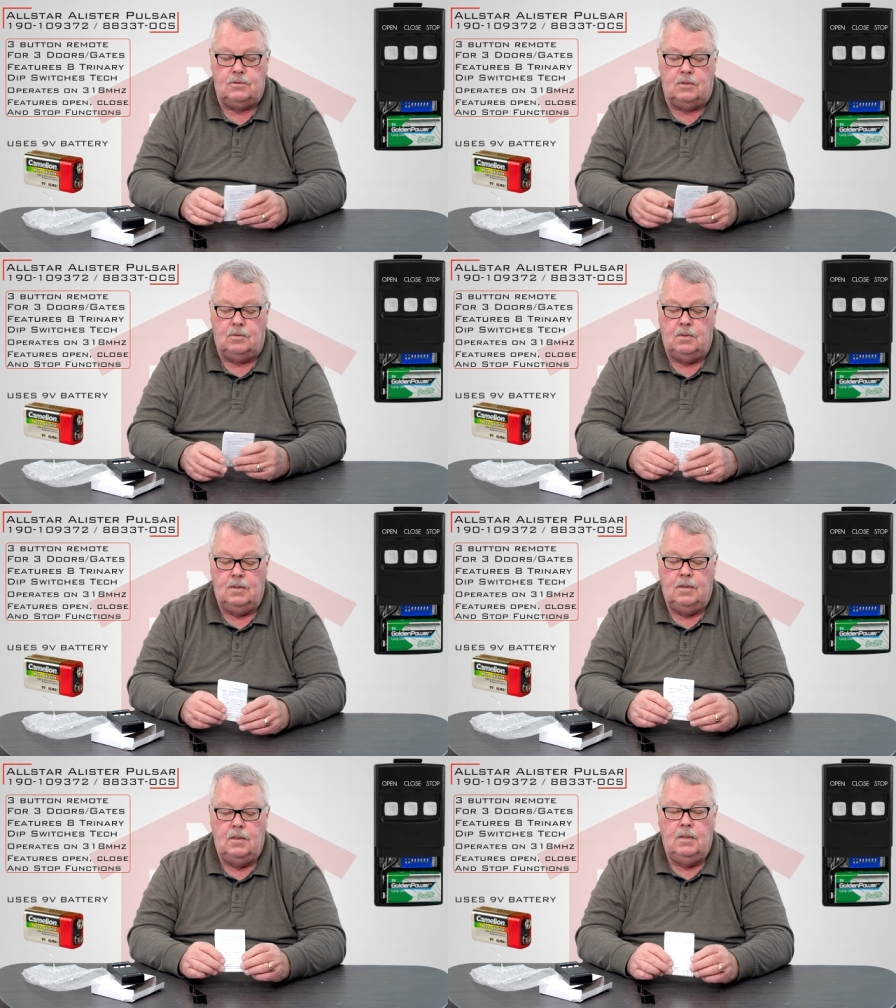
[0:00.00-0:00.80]
So
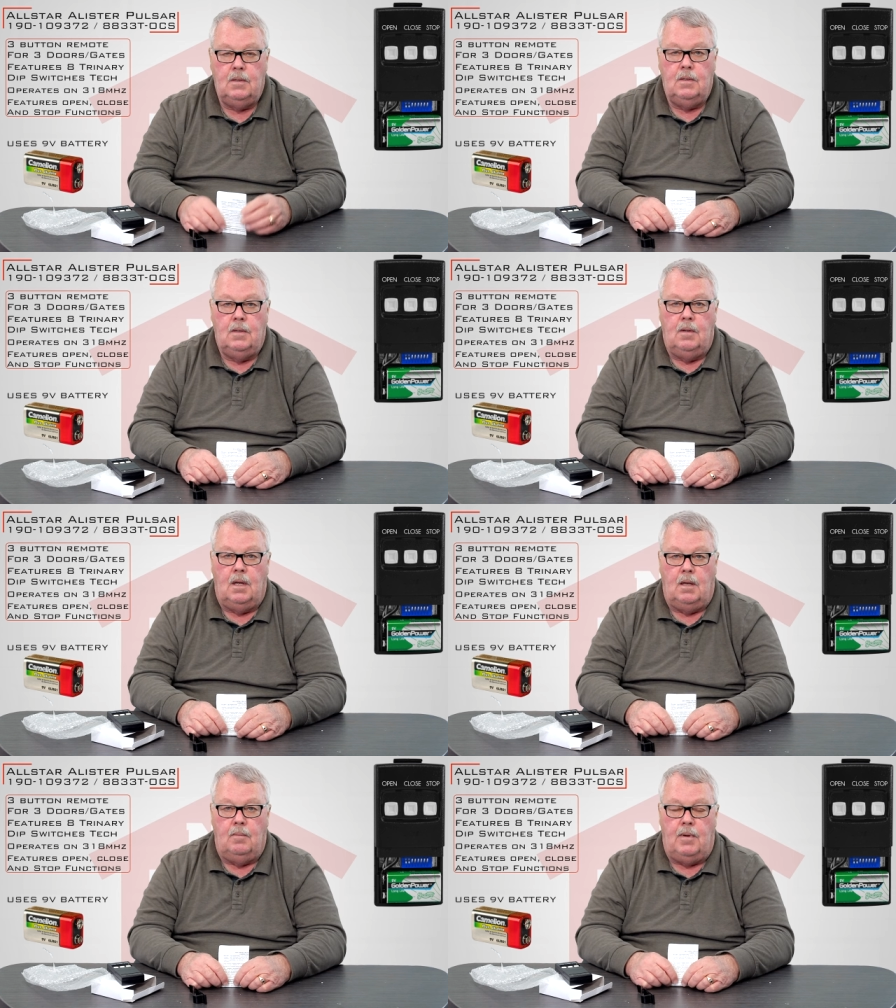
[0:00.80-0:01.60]
uh,
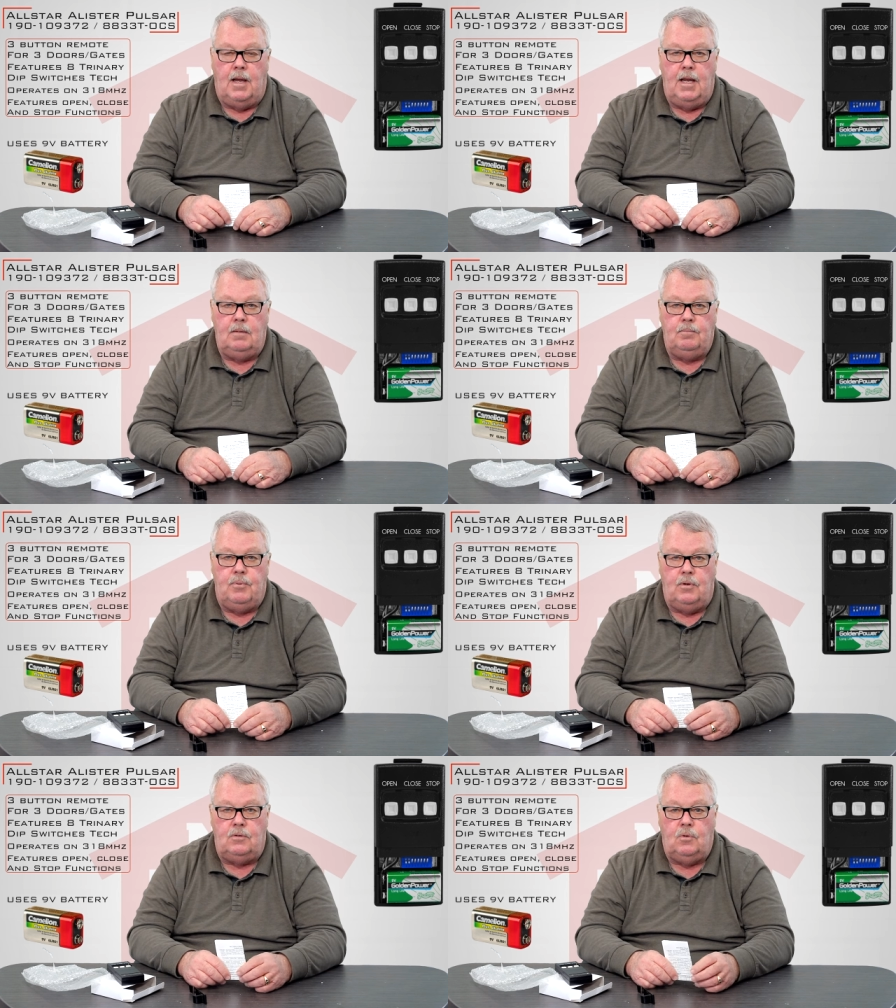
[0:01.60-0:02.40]
buy it,
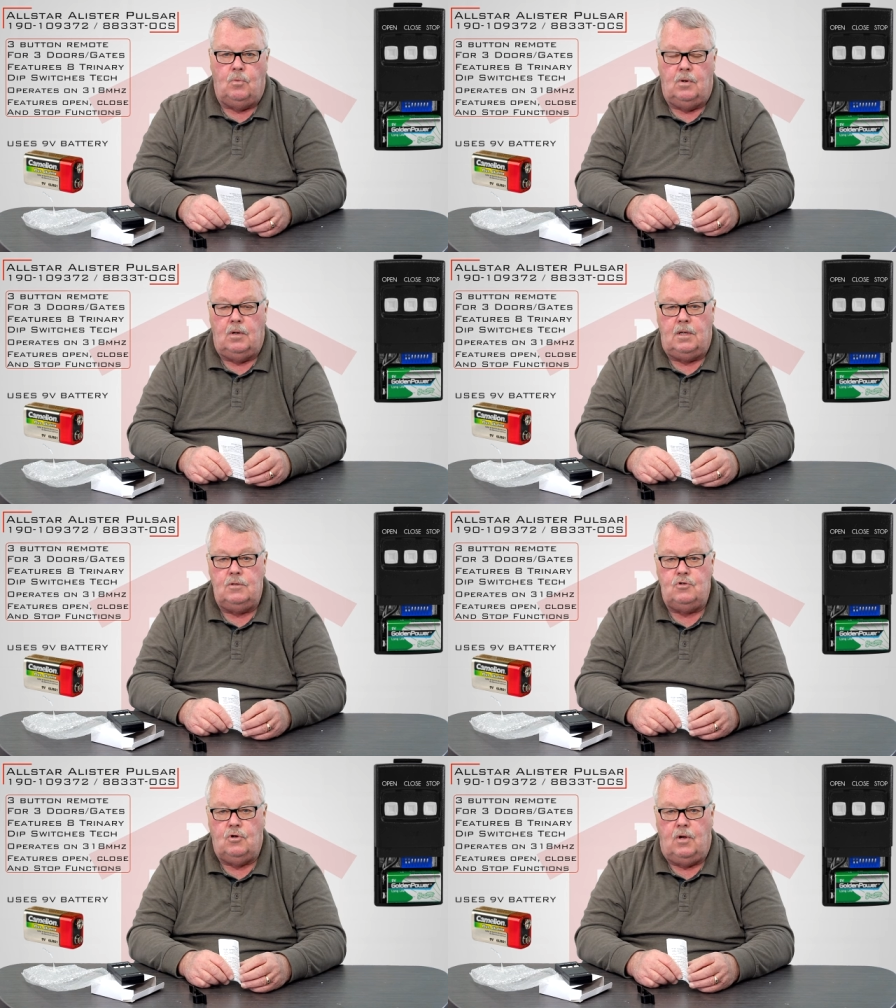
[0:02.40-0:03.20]
put it to work,
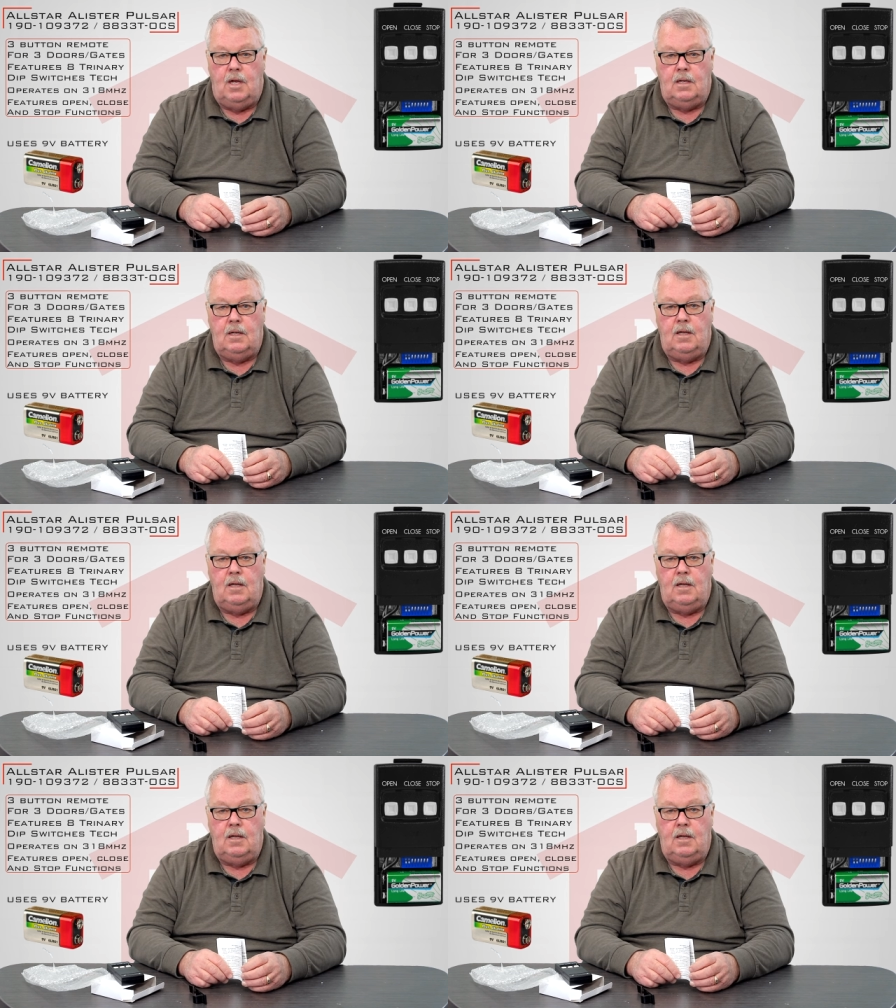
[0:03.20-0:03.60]
enjoy it.